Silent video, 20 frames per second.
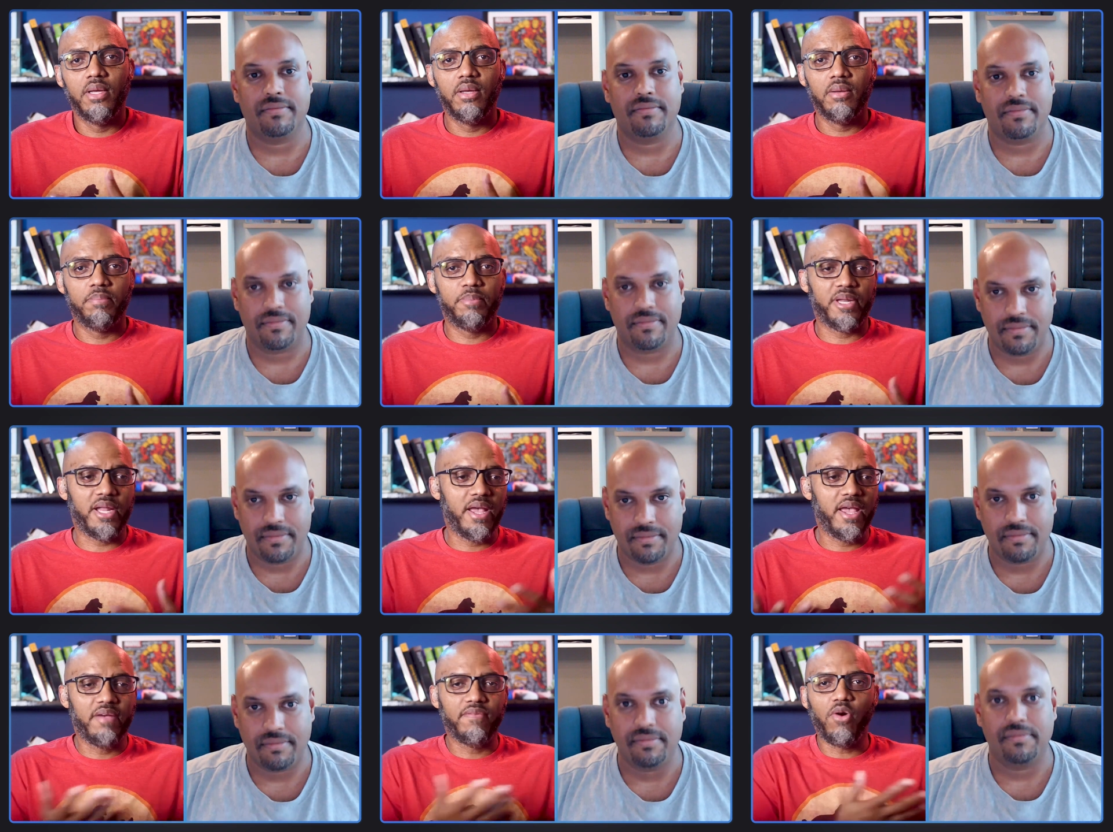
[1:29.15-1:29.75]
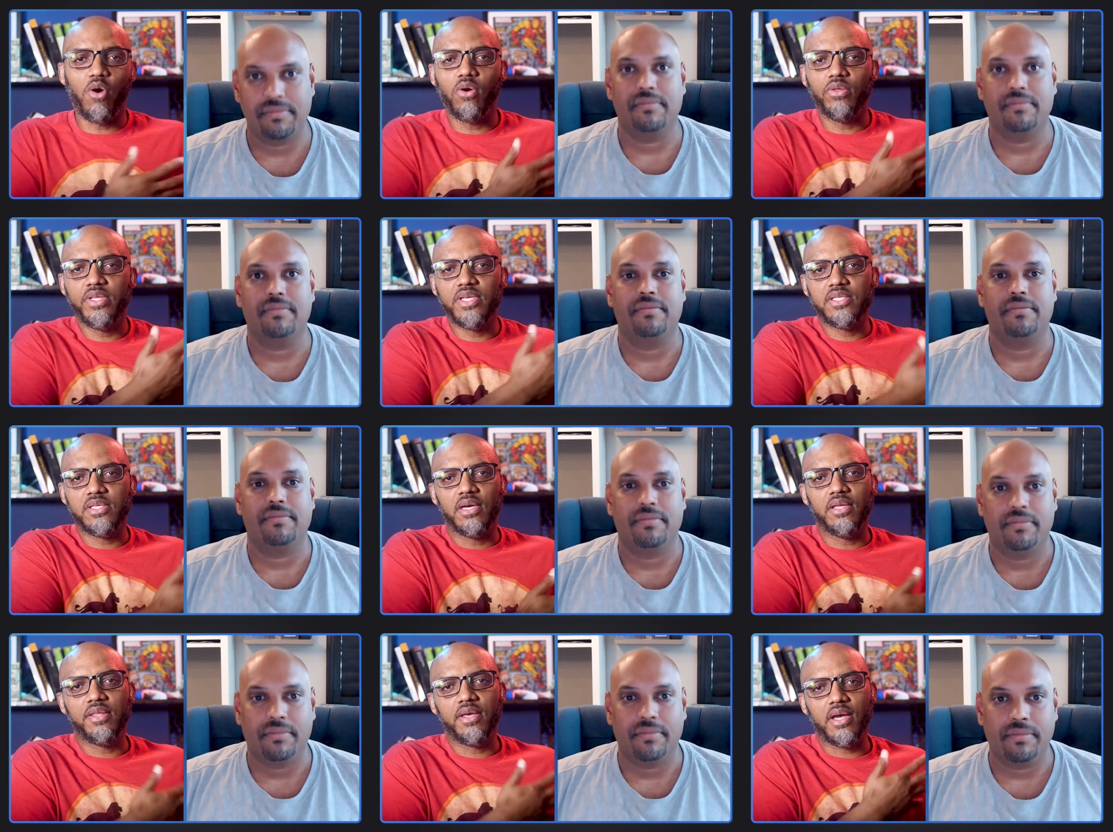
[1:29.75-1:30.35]
Speaker 1: but I have all these
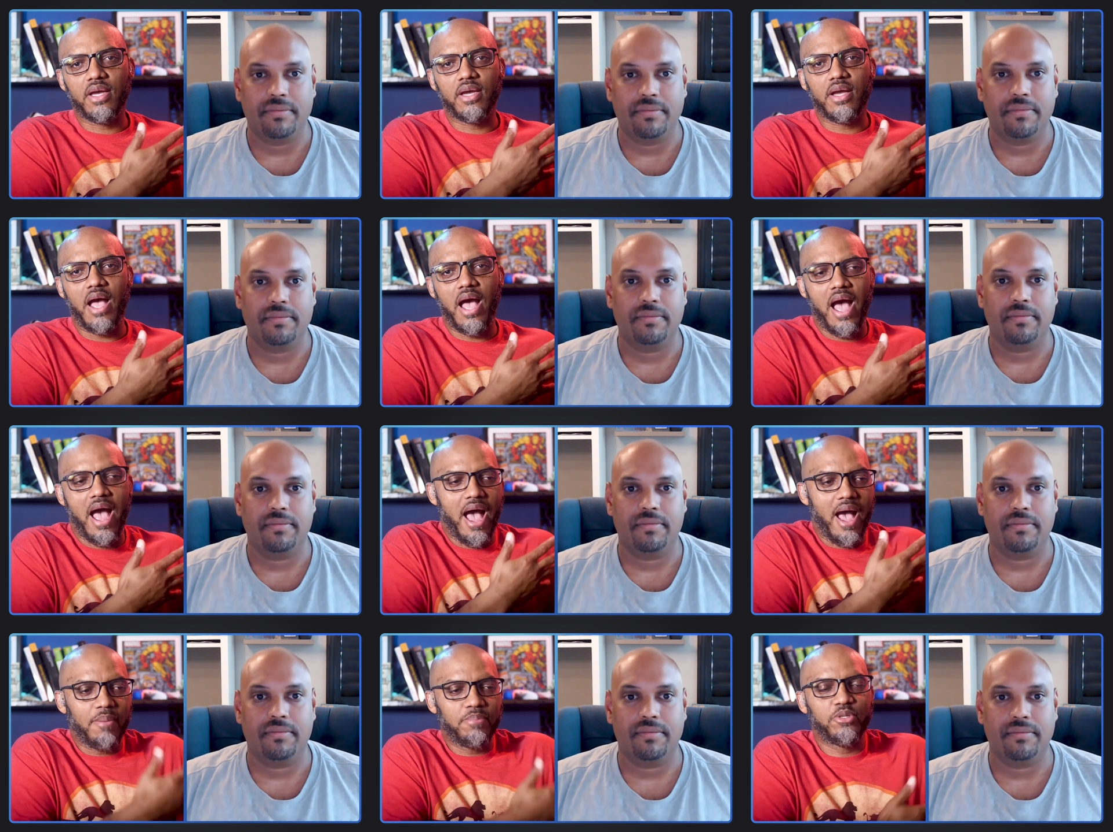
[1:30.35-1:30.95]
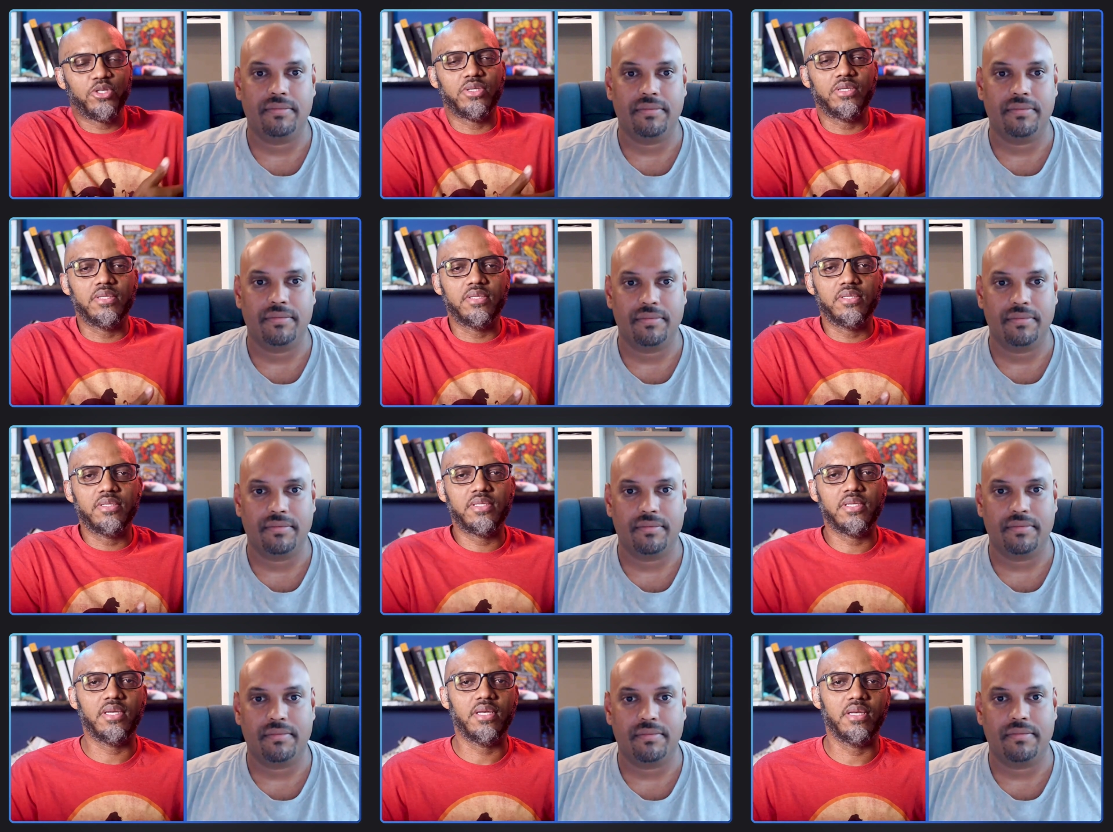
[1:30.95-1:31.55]
other
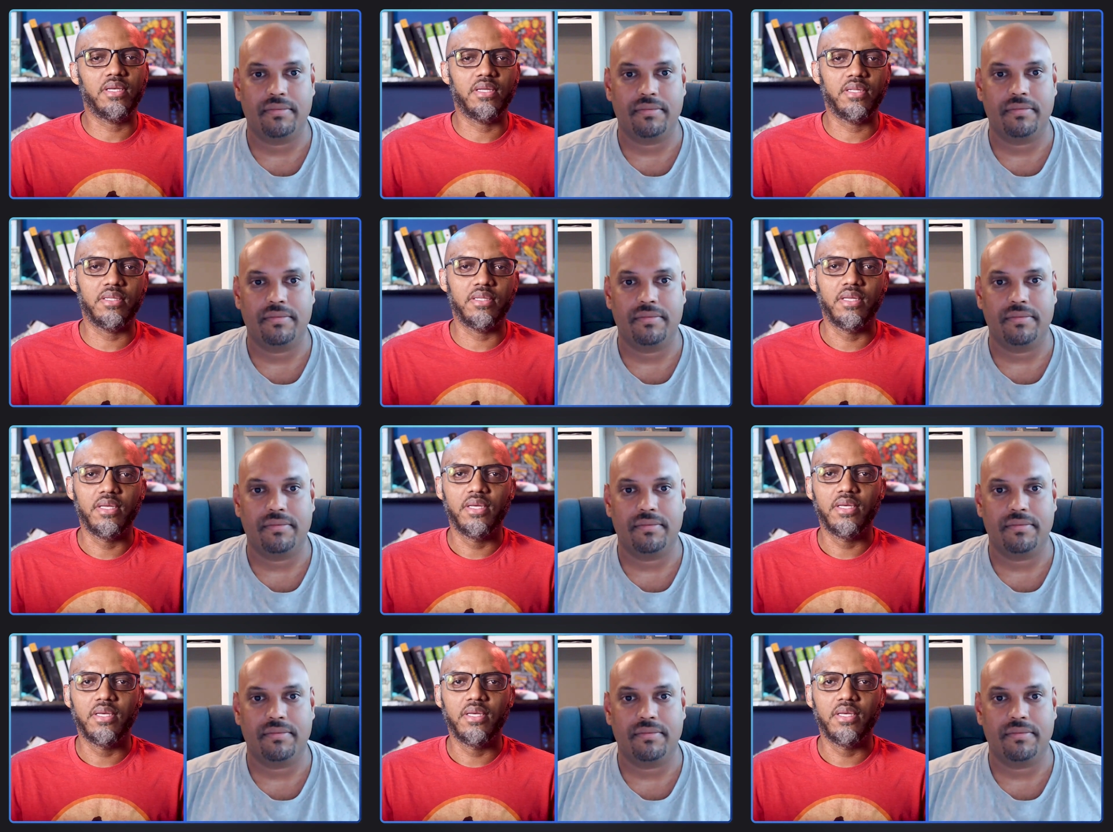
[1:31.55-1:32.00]
options in